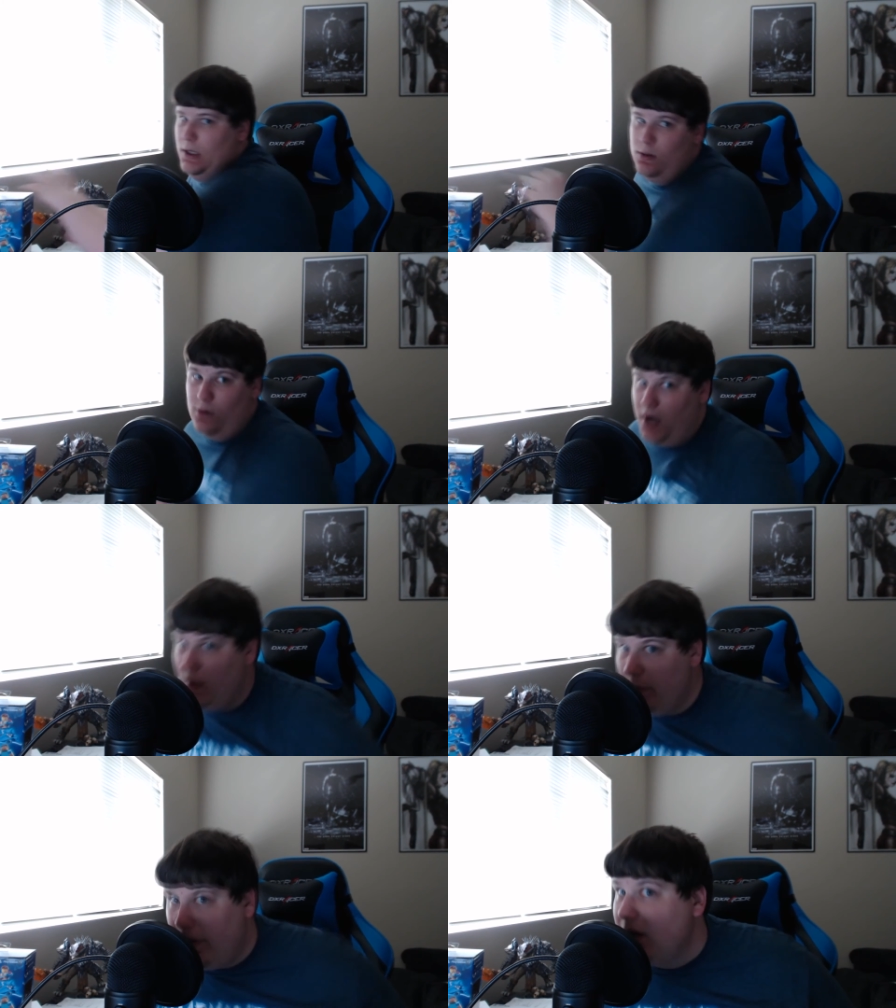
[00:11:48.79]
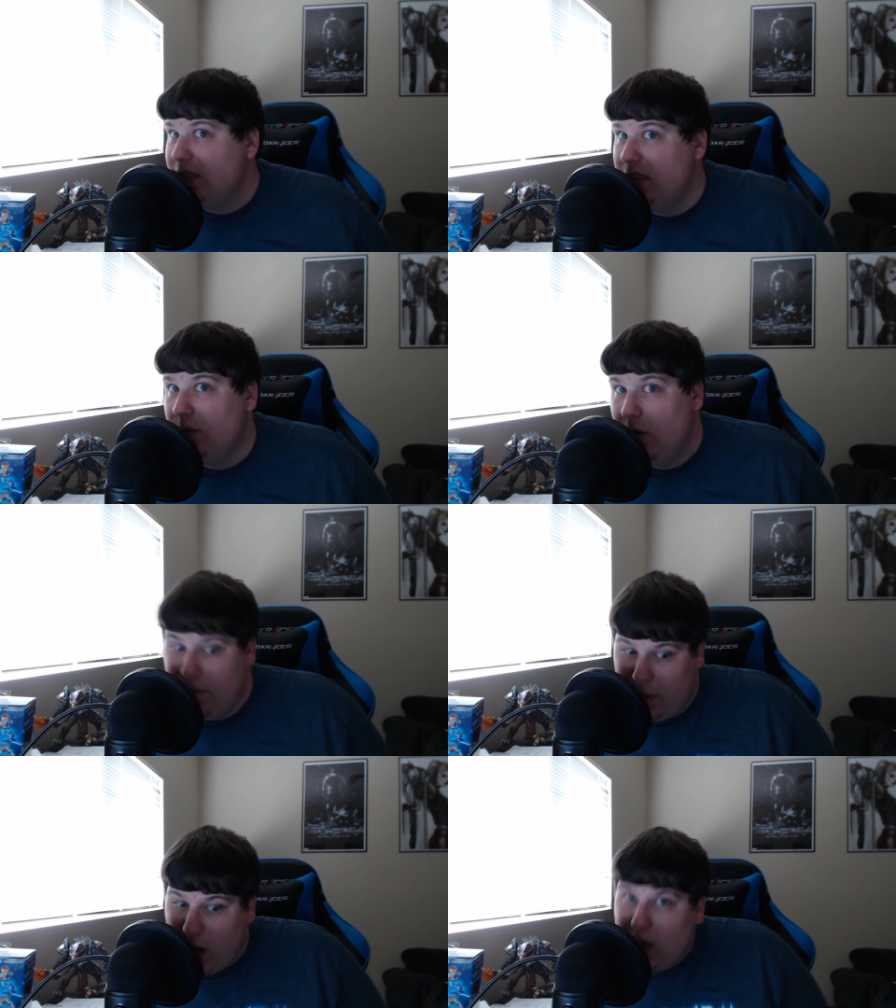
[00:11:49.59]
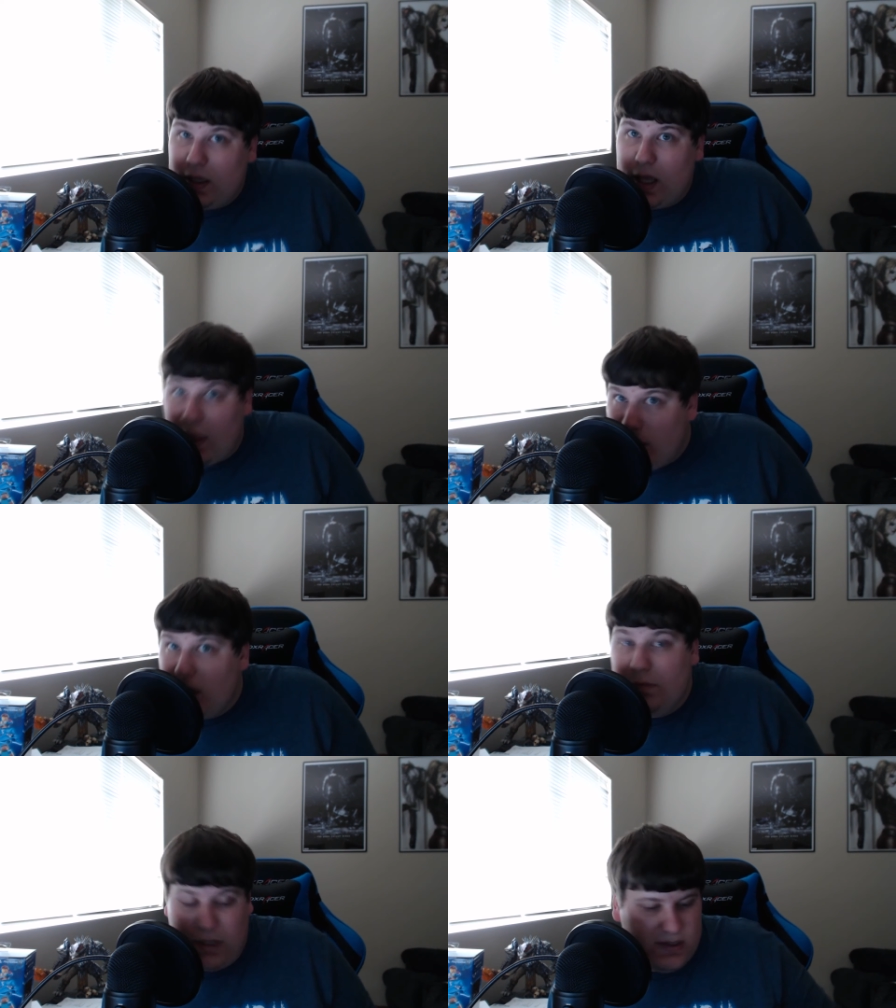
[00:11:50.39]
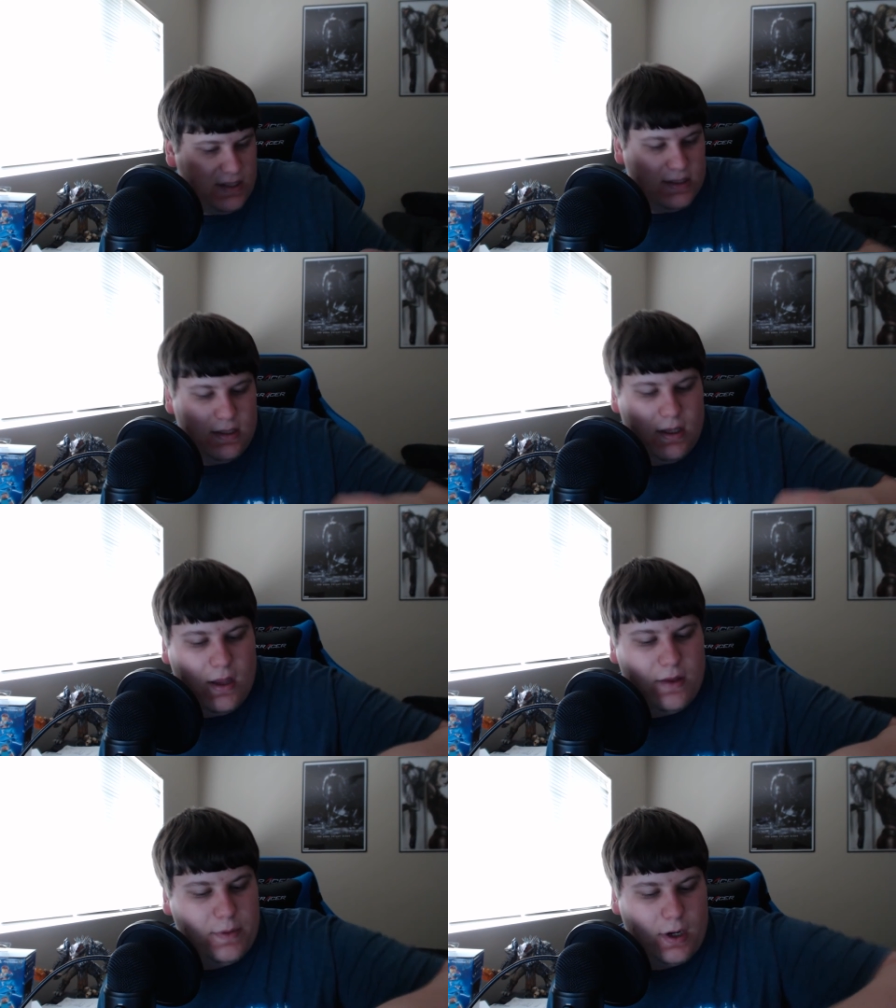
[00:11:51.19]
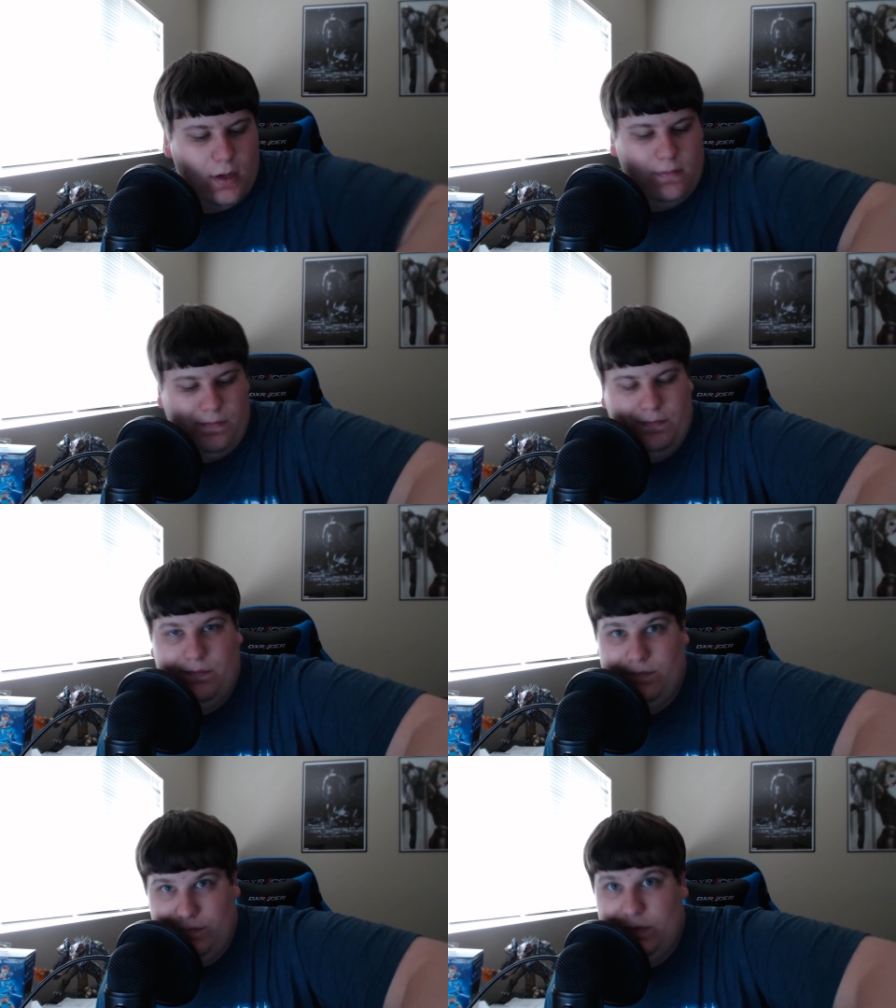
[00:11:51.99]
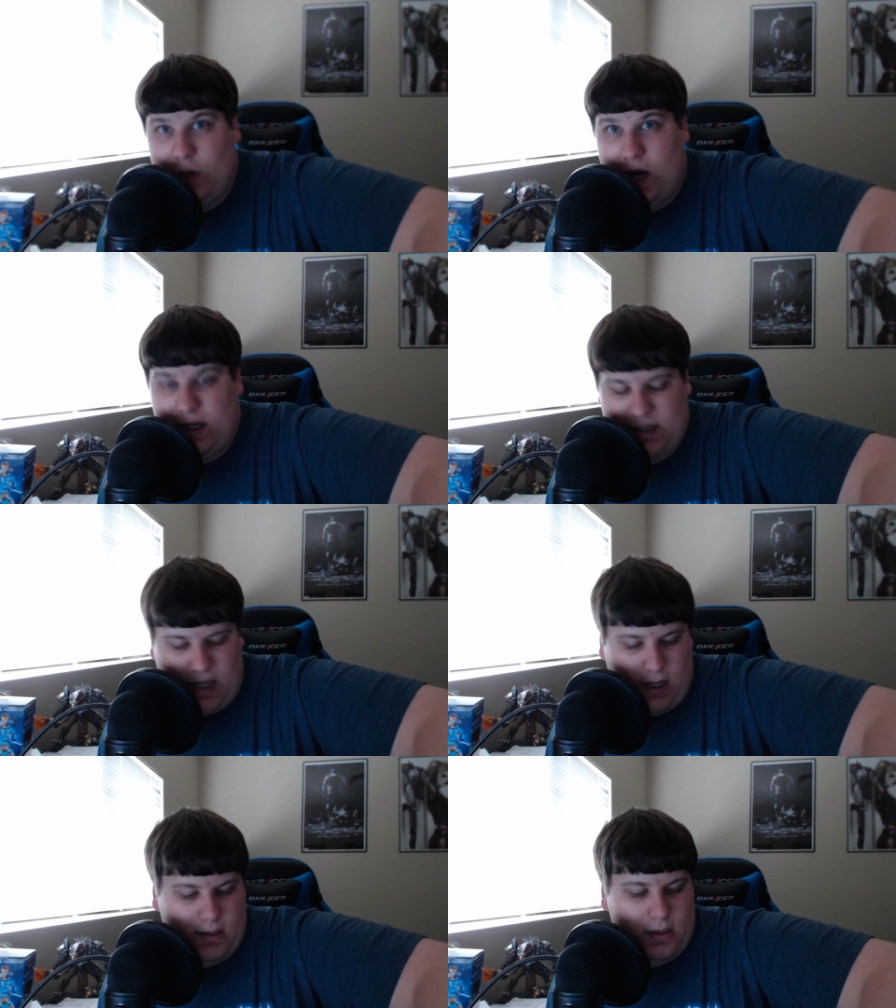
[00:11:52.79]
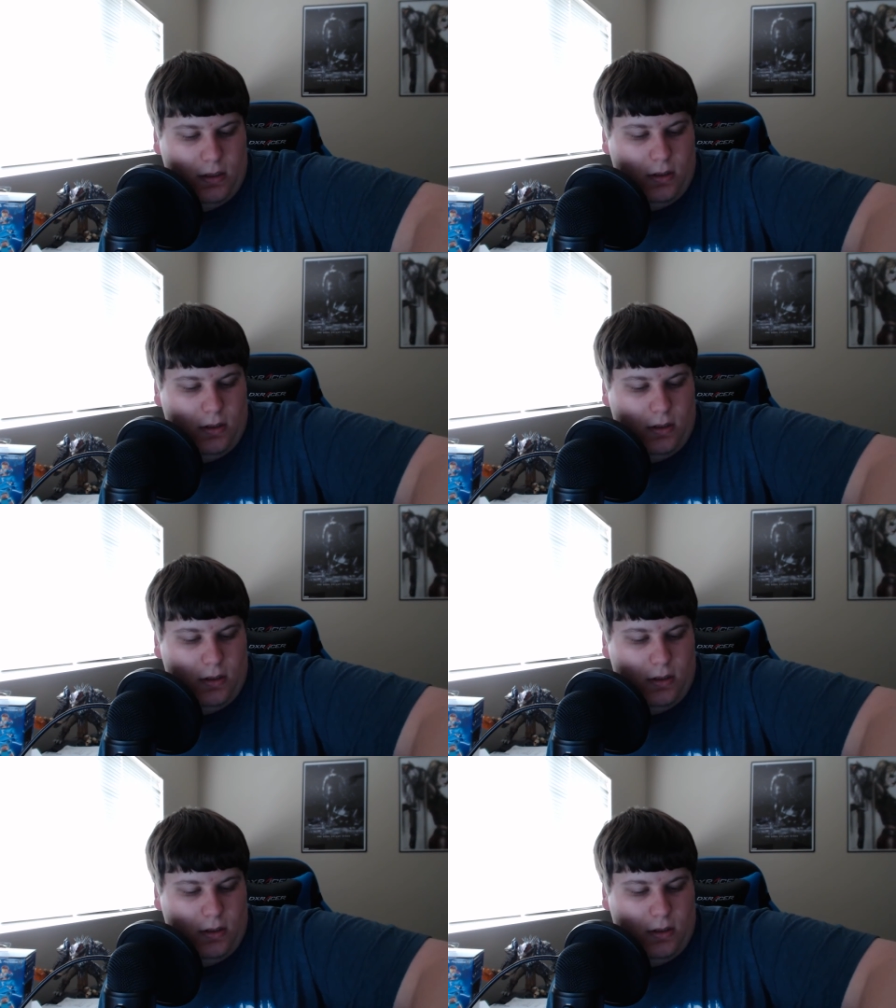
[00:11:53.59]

One end plugs into one part, the other end plugs into the other part. It's rocket science.